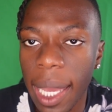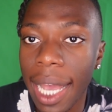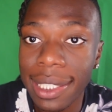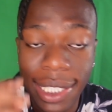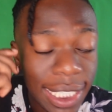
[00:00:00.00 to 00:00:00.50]

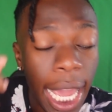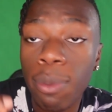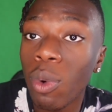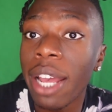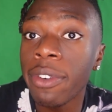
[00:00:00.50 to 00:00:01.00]

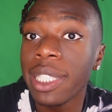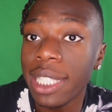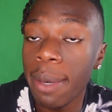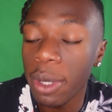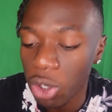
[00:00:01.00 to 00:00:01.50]
Escape. Whatever is
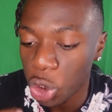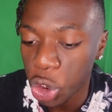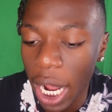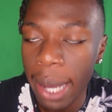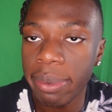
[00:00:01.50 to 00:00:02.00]
keeping you
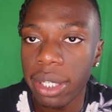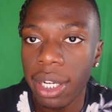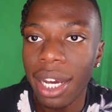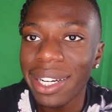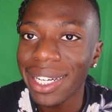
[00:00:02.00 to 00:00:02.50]
trapped,
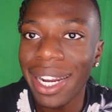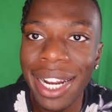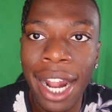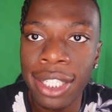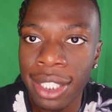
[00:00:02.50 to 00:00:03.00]
cut
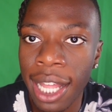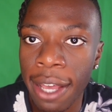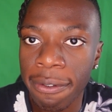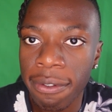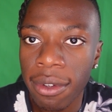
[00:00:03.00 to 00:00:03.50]
it out of your
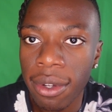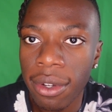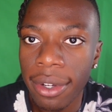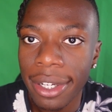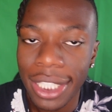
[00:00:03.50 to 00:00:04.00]
life.
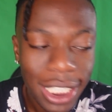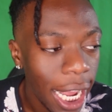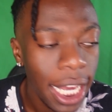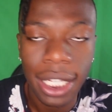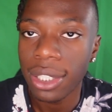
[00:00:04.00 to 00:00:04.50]

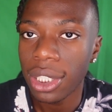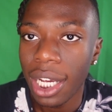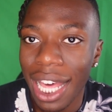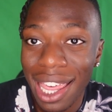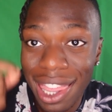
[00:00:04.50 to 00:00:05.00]
Change.
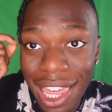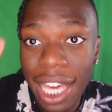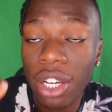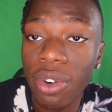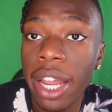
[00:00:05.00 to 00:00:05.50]

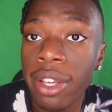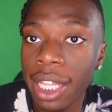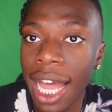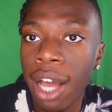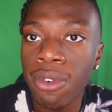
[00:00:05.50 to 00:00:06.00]
Think greater
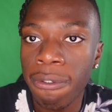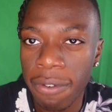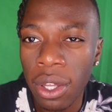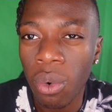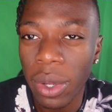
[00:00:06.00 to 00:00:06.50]
than how you
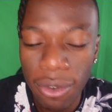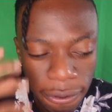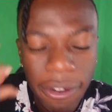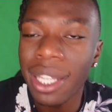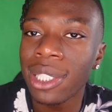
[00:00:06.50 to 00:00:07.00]
feel. When you
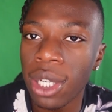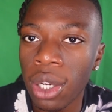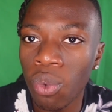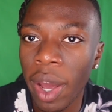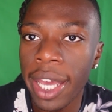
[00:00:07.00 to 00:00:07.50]
feel a
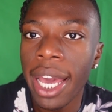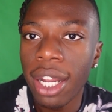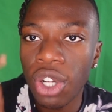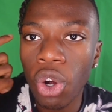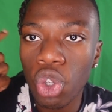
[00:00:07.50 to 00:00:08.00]
certain way,
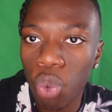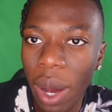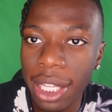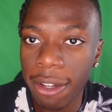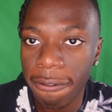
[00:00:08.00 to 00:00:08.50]
don't
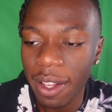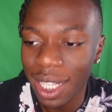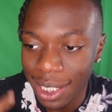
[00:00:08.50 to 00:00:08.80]
dwell in the feeling.